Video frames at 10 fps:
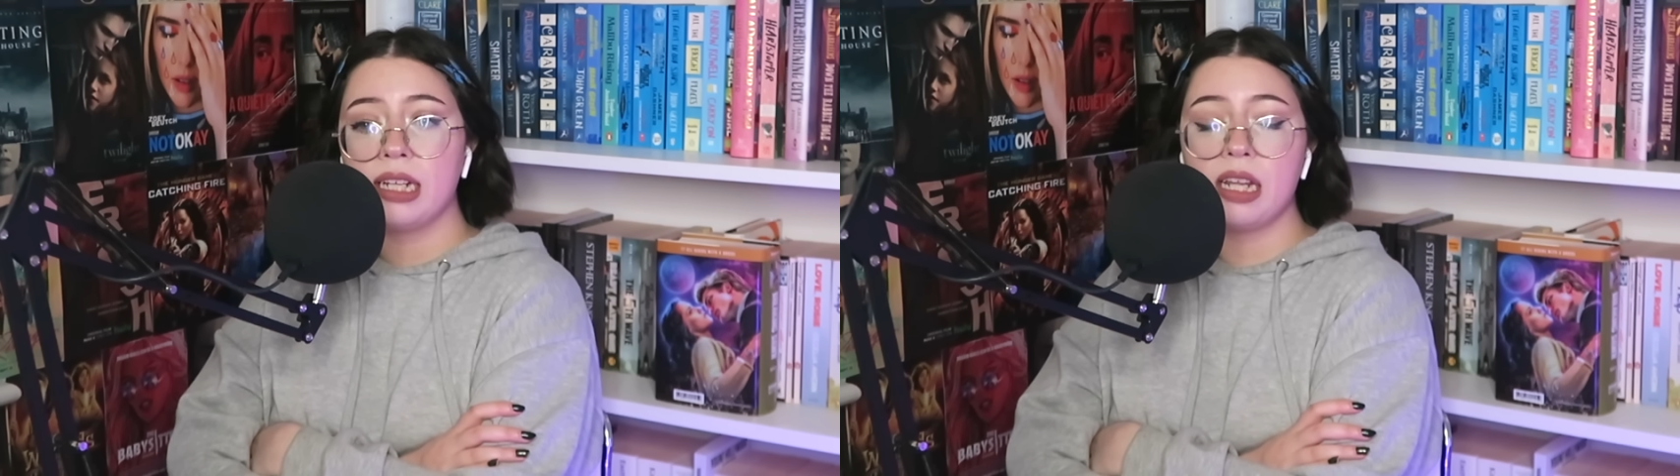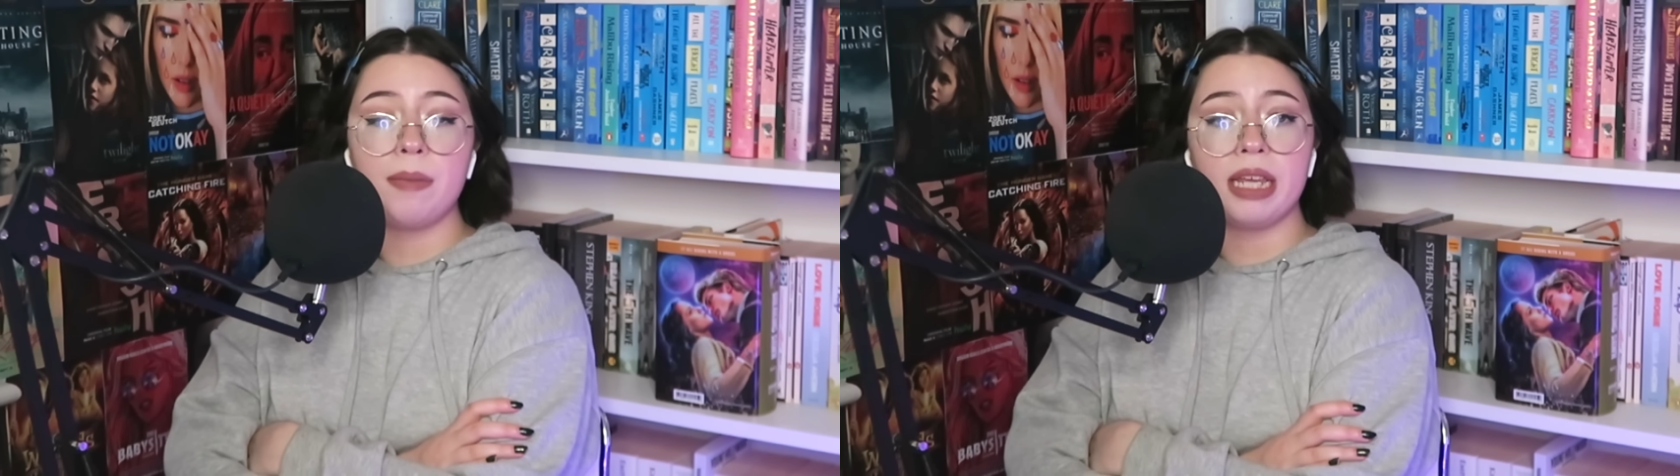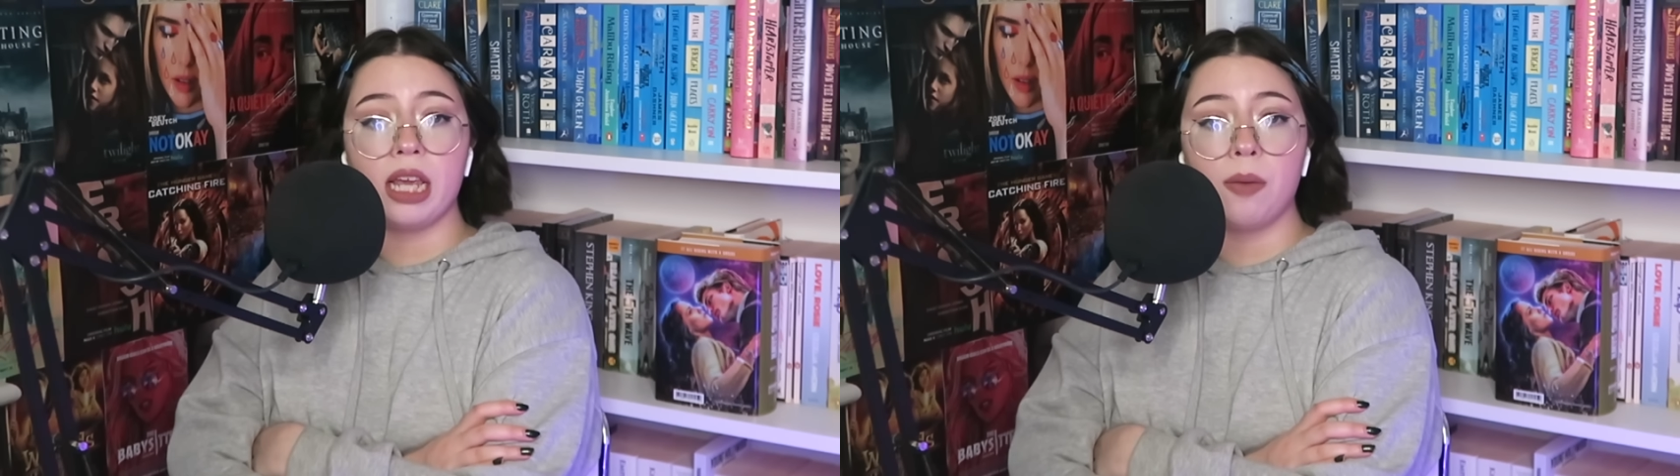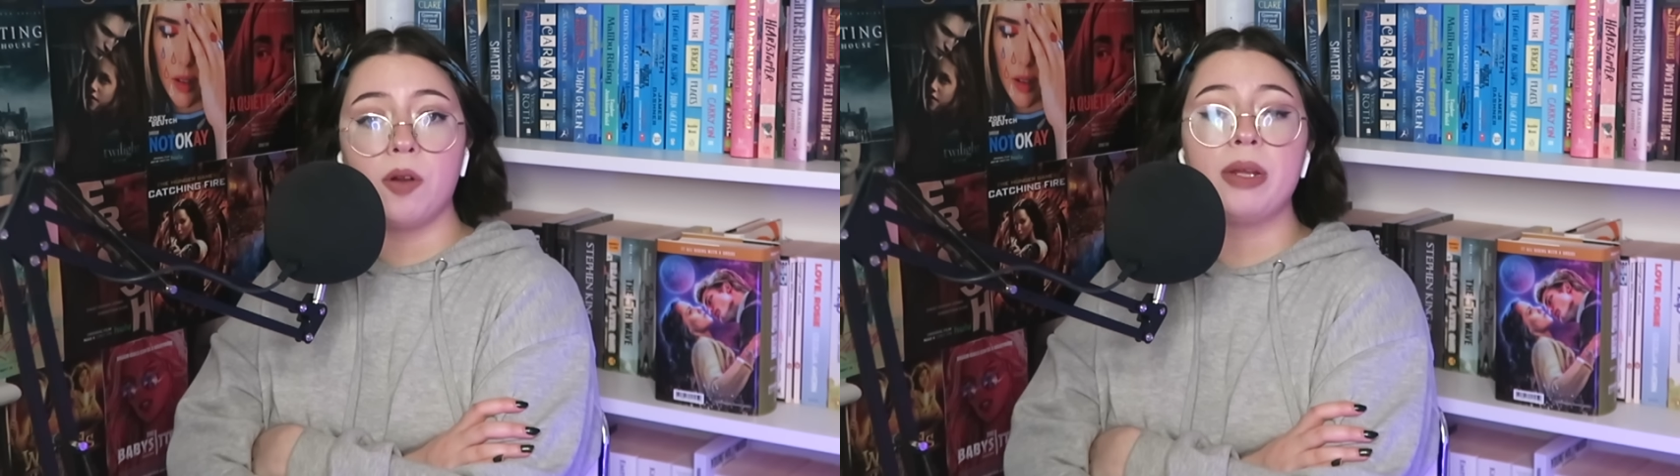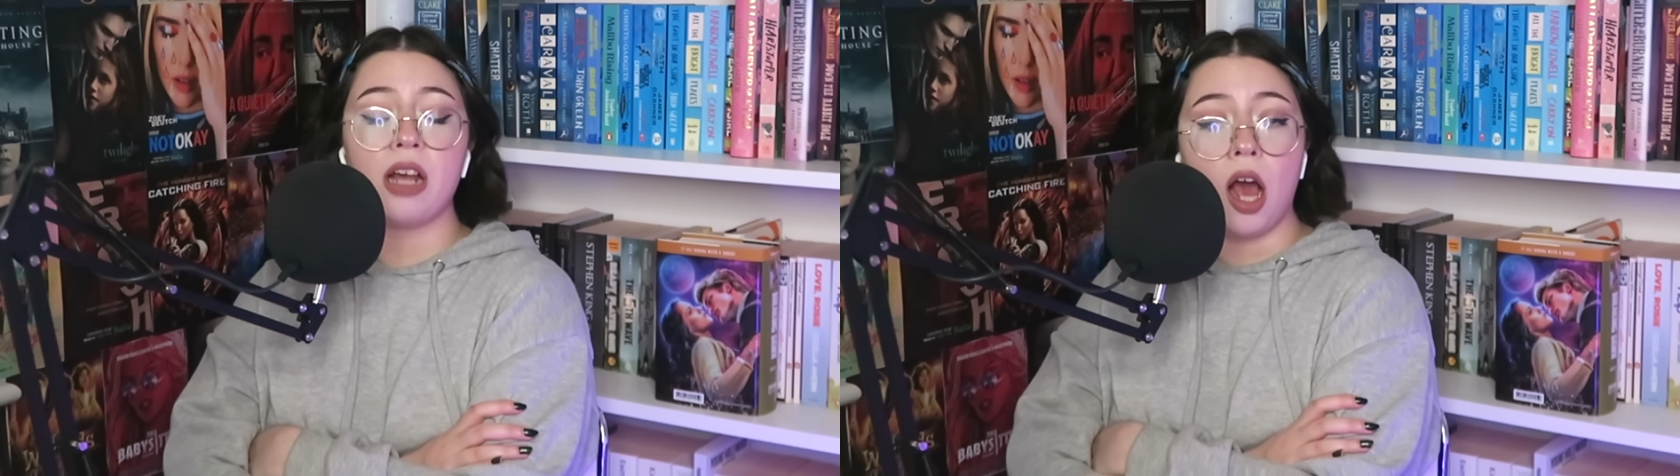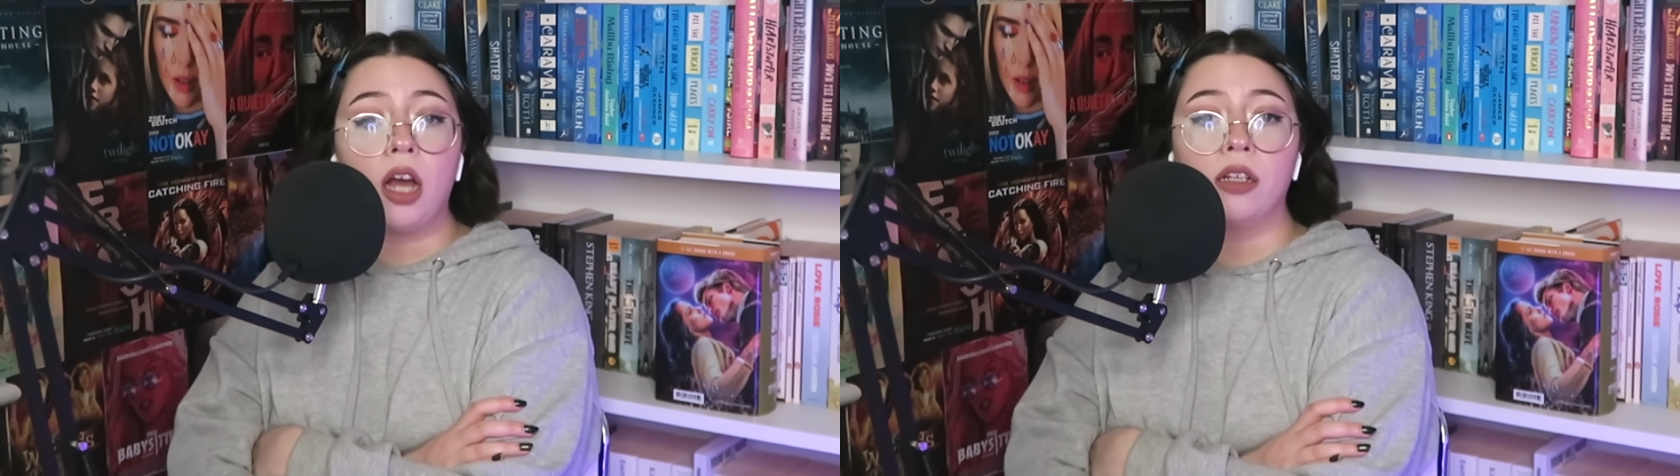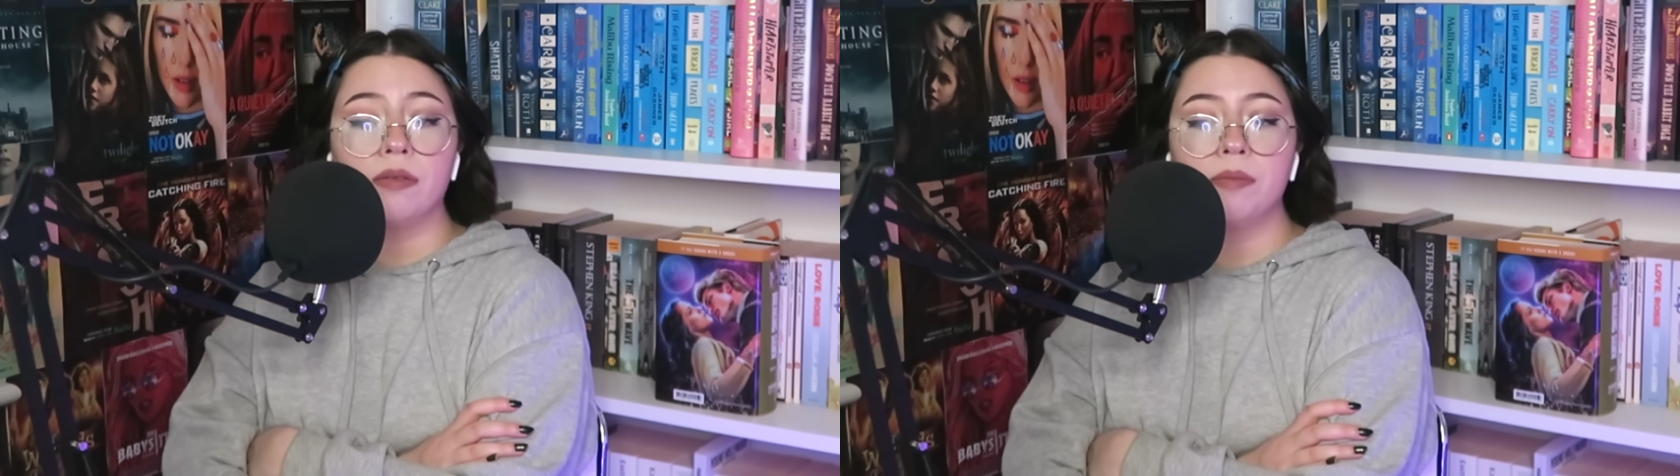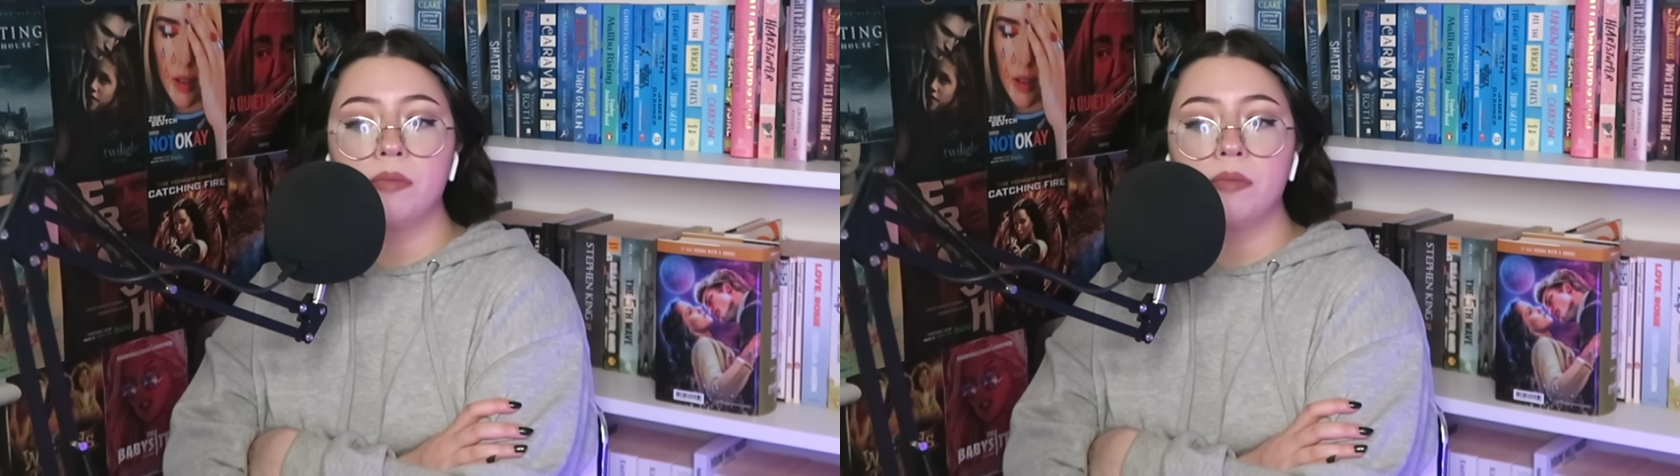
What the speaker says: Timmy here would have been hung.